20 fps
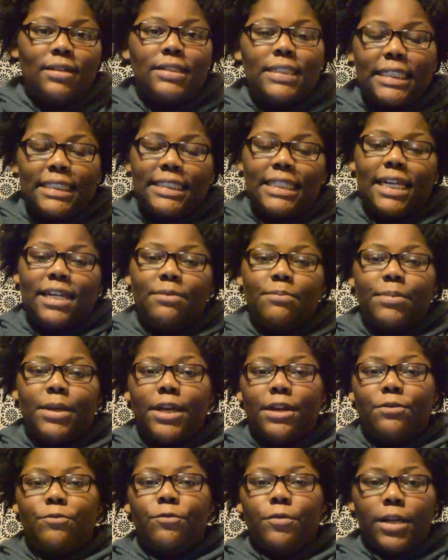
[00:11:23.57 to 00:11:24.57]
So I stayed in
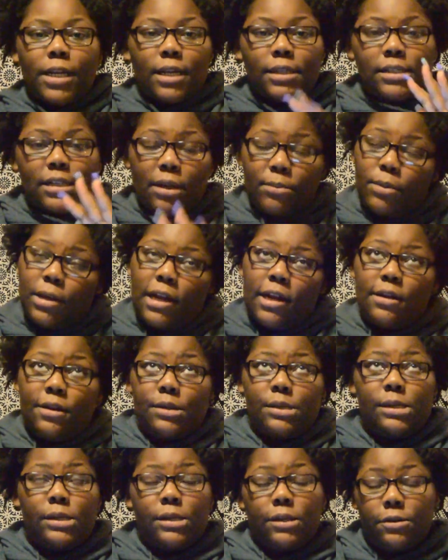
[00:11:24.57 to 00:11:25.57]
band. Went down to
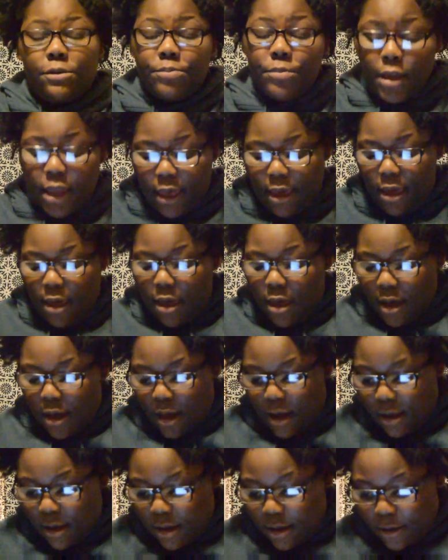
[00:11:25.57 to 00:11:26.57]
honors still.
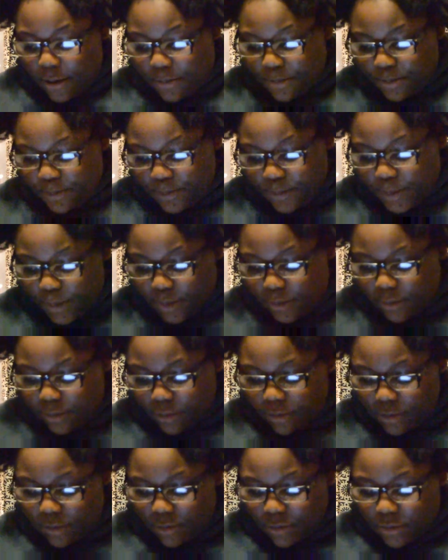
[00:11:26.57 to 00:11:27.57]

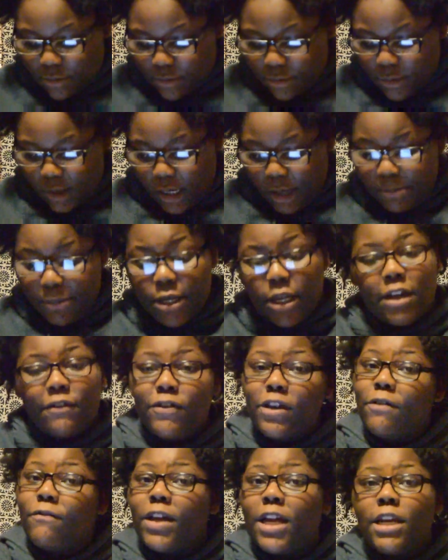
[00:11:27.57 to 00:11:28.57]
But yeah,
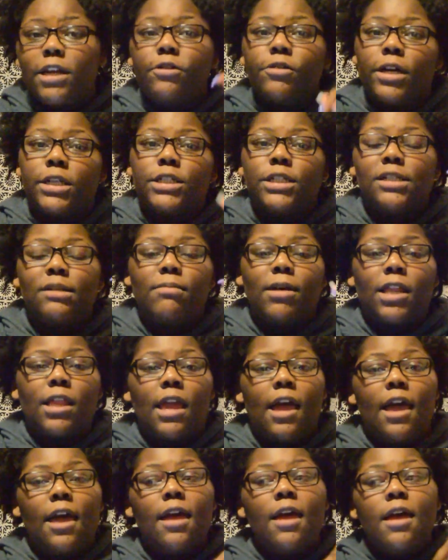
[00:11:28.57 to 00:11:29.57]
if you have any questions about
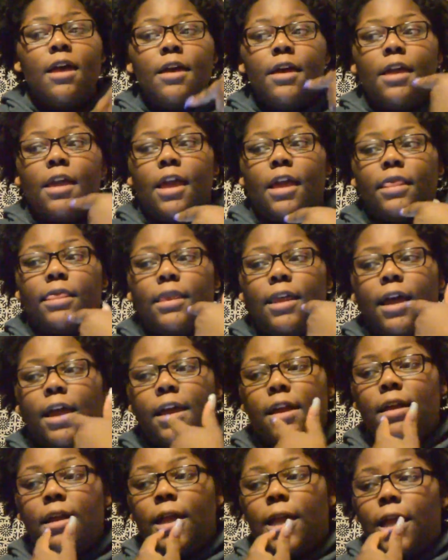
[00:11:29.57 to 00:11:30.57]
that, and
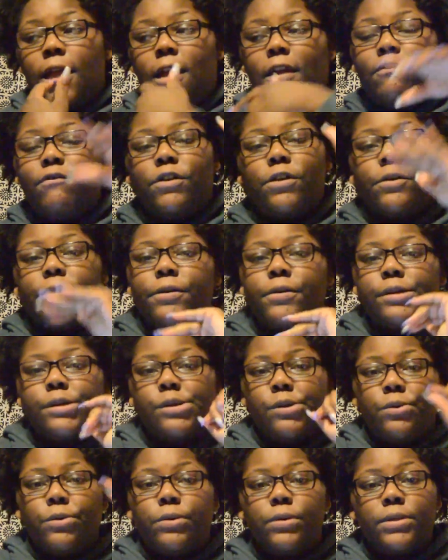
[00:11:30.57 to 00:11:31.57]
like if your
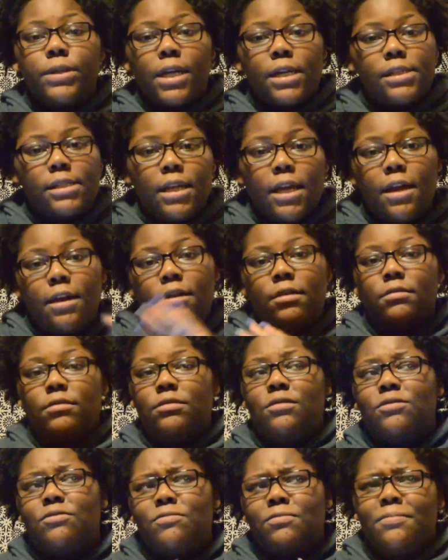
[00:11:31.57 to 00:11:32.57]
school does that
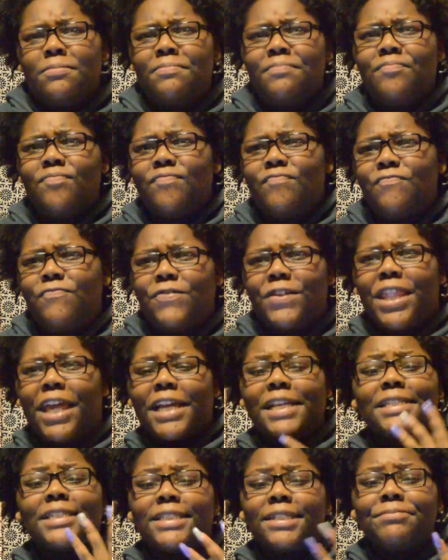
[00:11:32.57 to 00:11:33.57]
and you feel
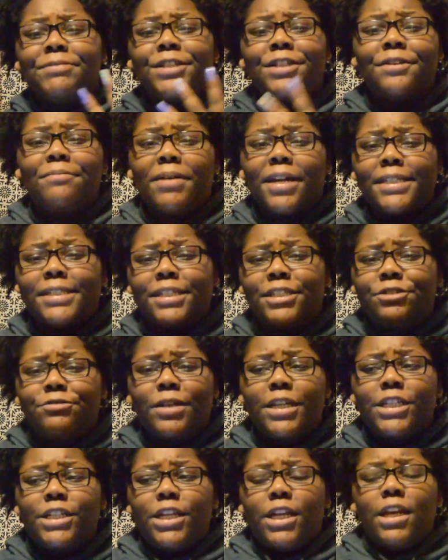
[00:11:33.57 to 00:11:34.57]
like it's similar to my
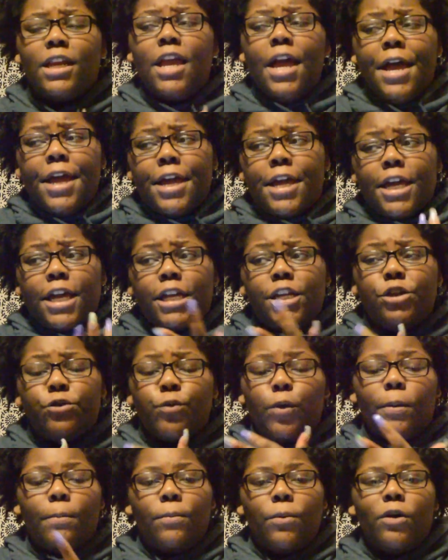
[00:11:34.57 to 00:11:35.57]
situation and you
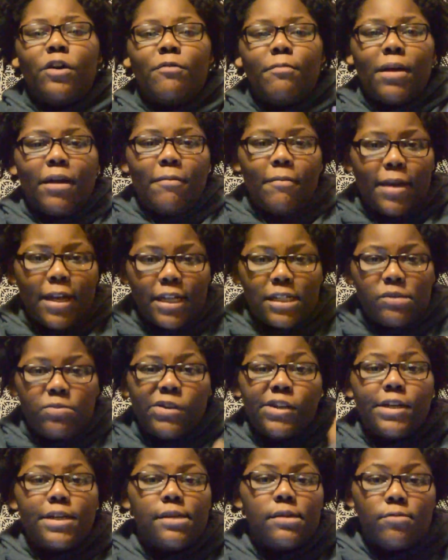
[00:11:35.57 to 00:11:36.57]
want more about my
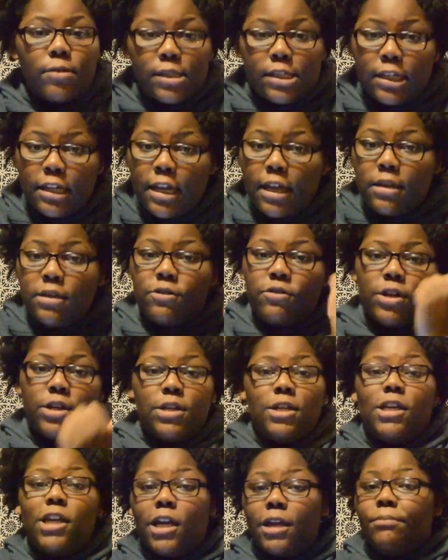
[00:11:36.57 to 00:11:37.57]
experience, once again, you
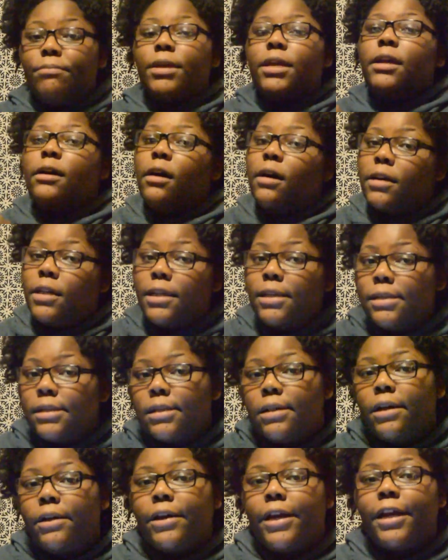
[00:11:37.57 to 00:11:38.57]
can DM me on
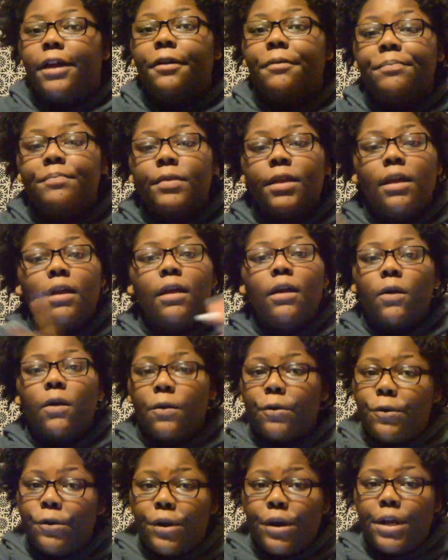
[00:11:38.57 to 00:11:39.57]
Instagram
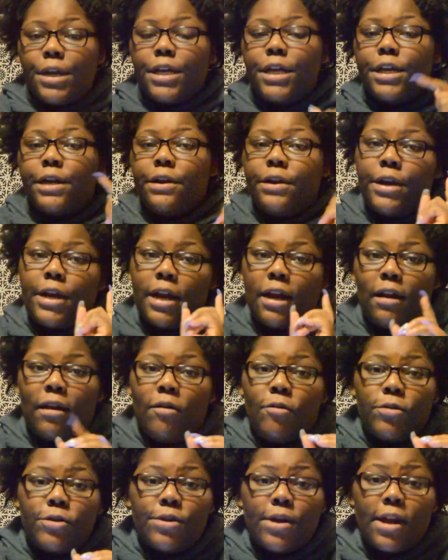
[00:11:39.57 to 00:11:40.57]
or on here and
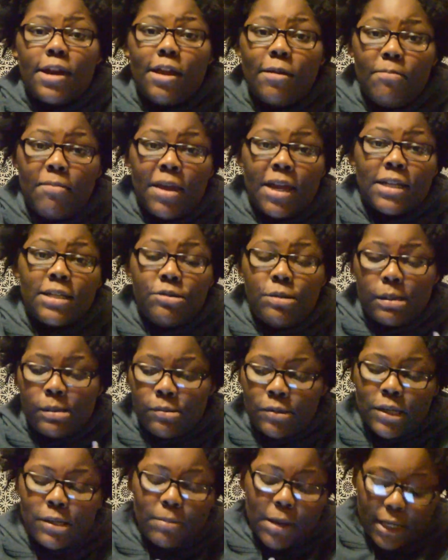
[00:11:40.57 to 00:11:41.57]
I will try to get back to you as
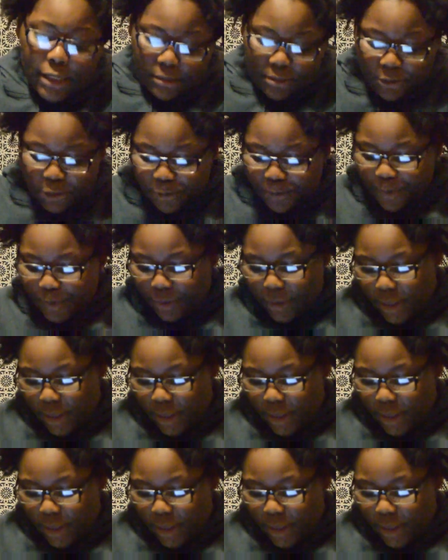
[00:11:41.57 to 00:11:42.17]
soon as possible.